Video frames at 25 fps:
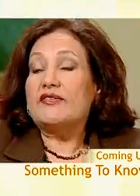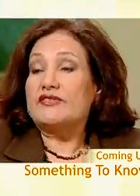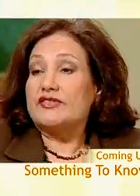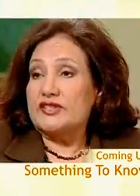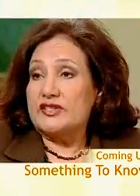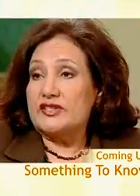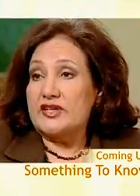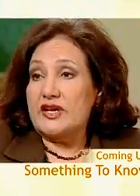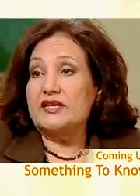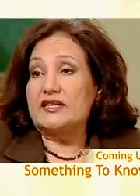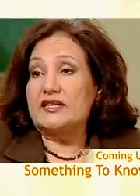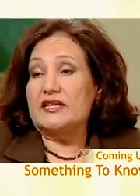
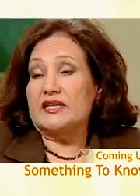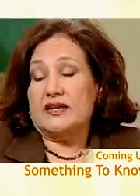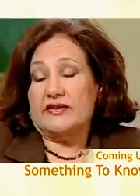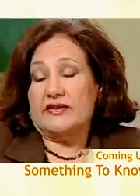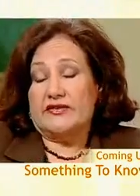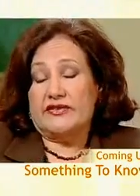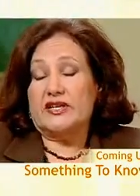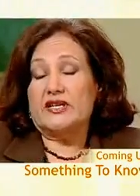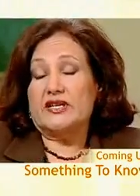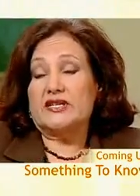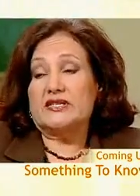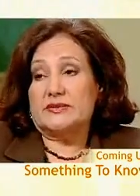after
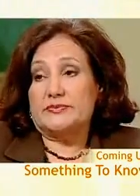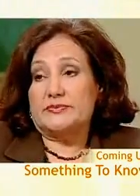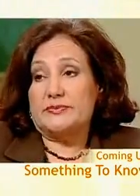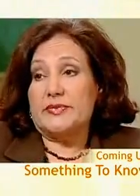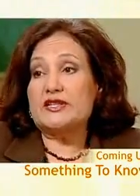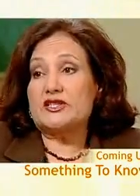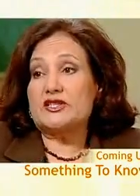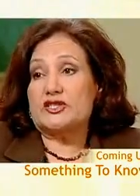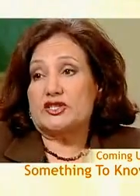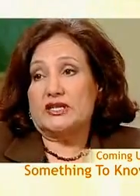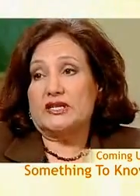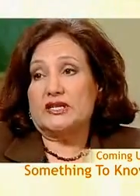9/11
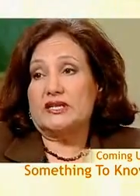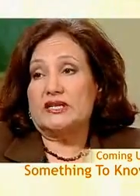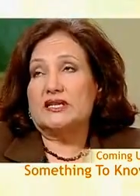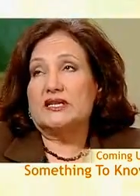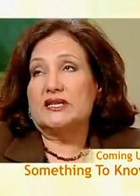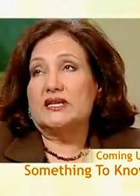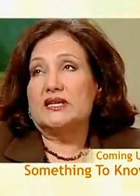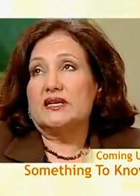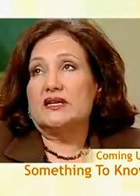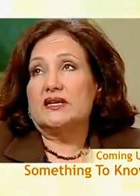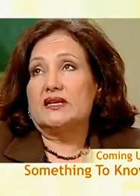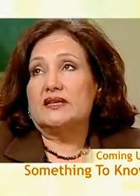especially,
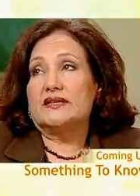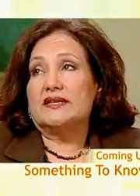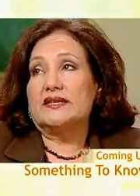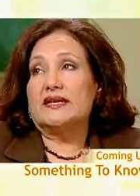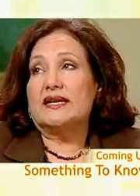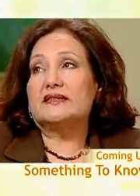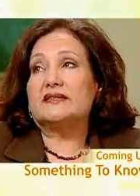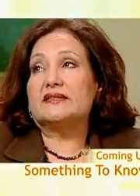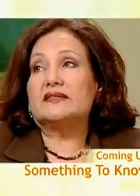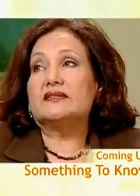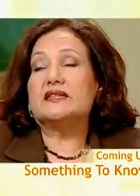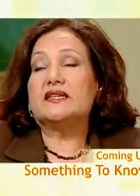
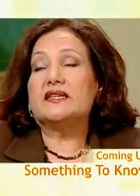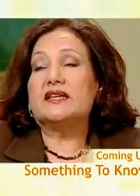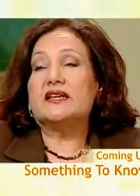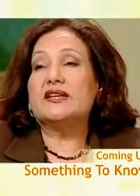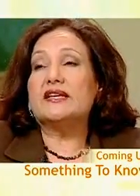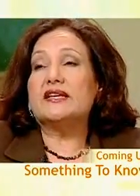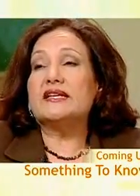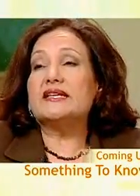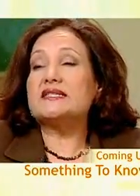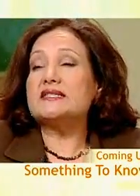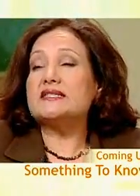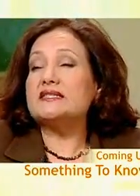that
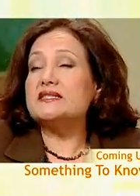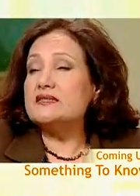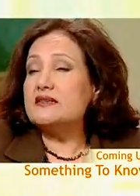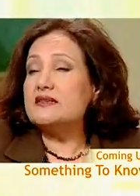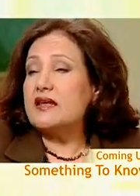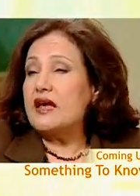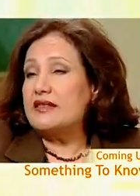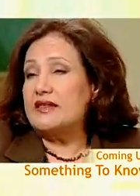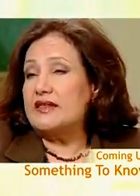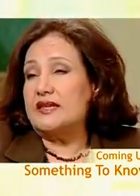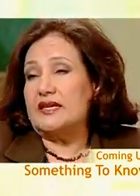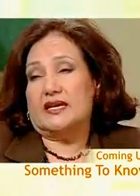there is
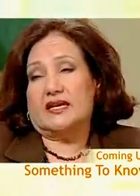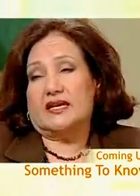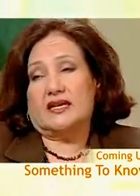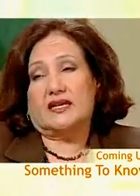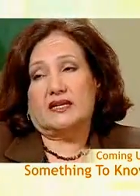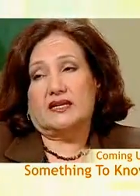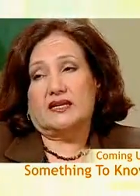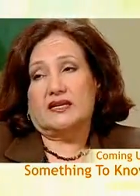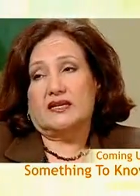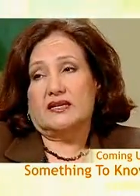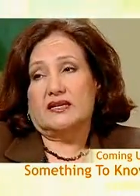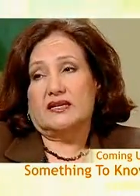
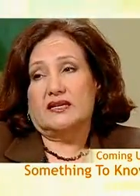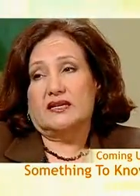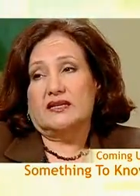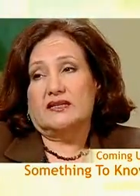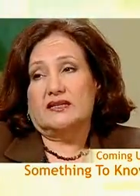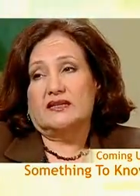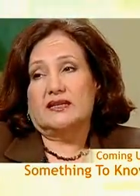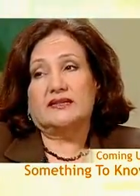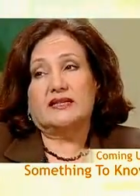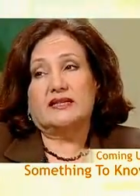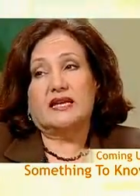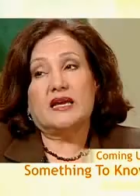nothing
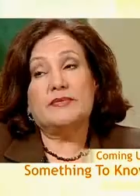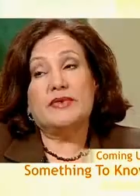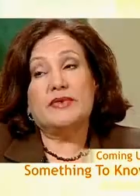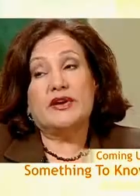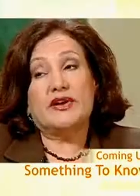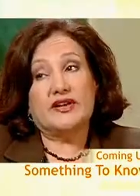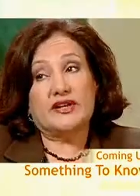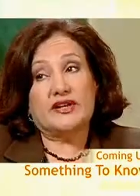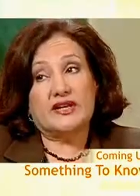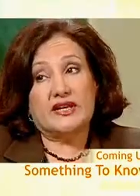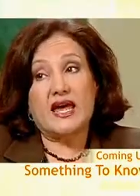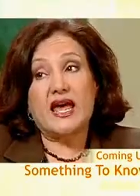that
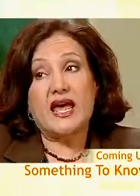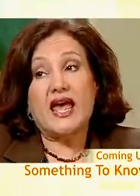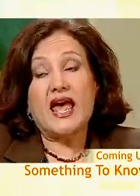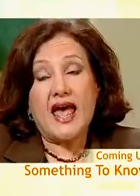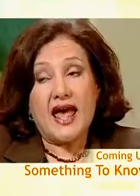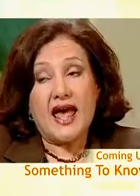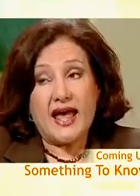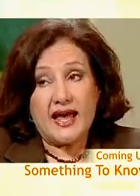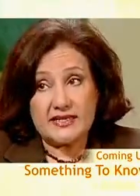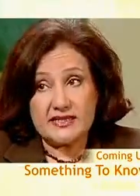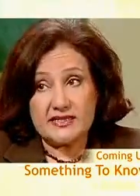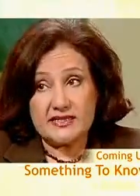America
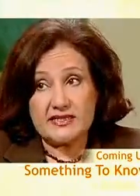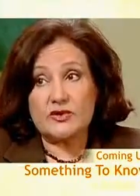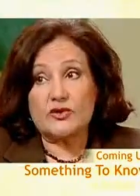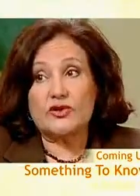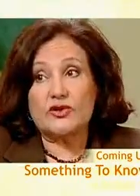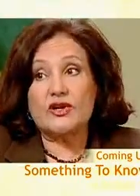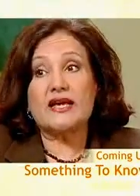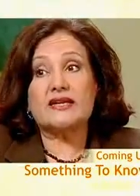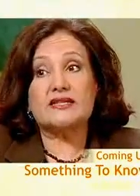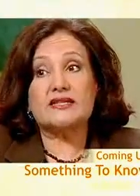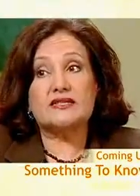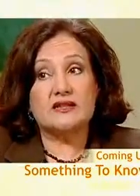
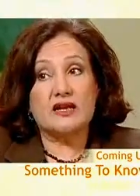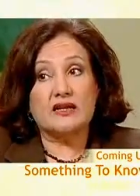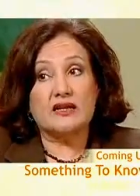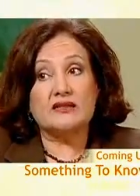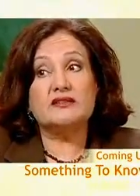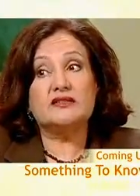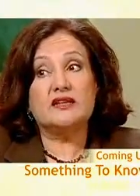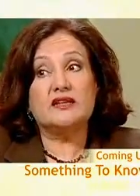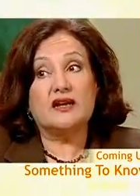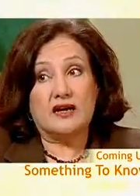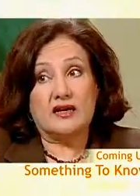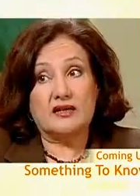has or has
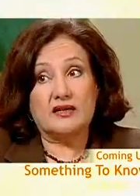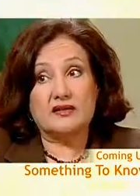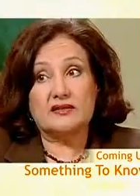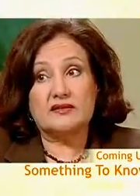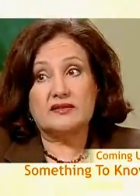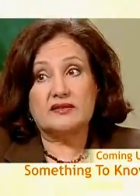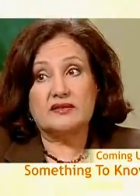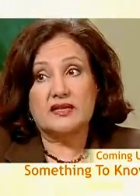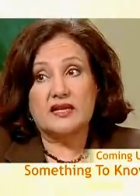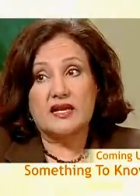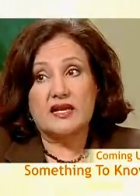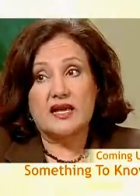not
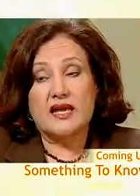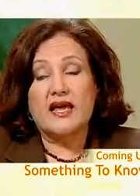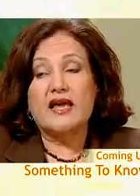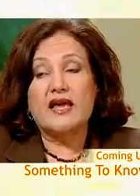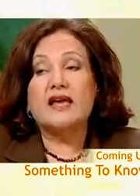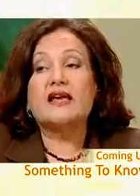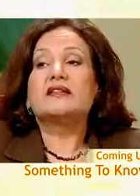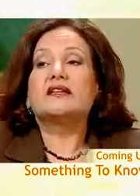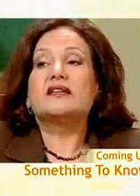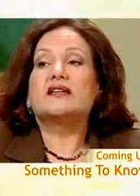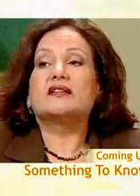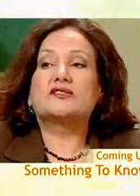done
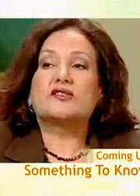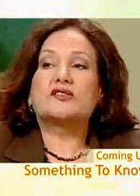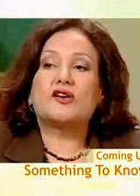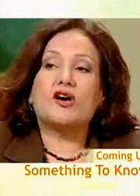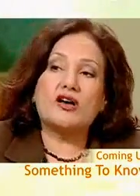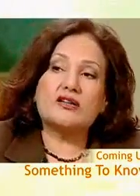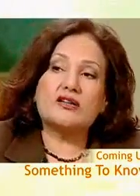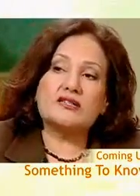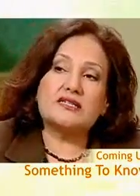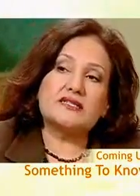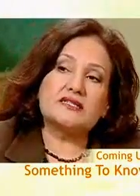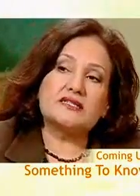that
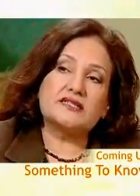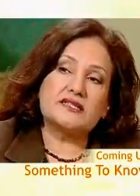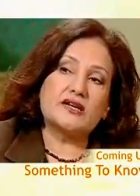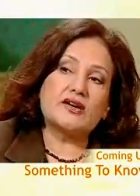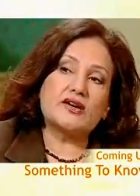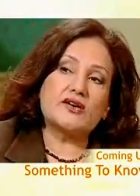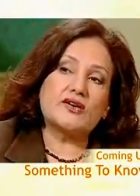causes